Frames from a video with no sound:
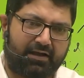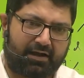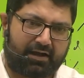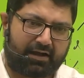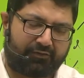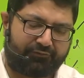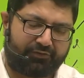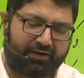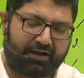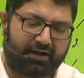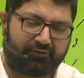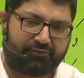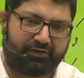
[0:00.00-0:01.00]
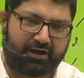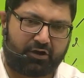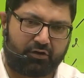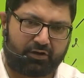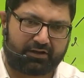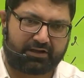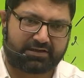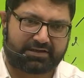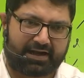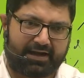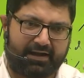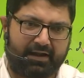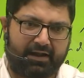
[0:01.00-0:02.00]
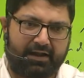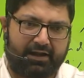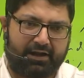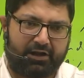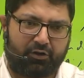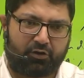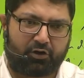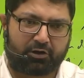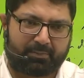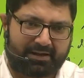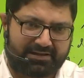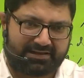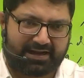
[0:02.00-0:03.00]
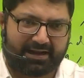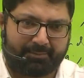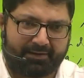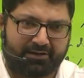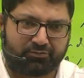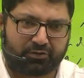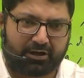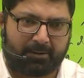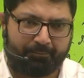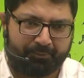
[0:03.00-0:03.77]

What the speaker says: Africa on other side, in north by Sinai Peninsula,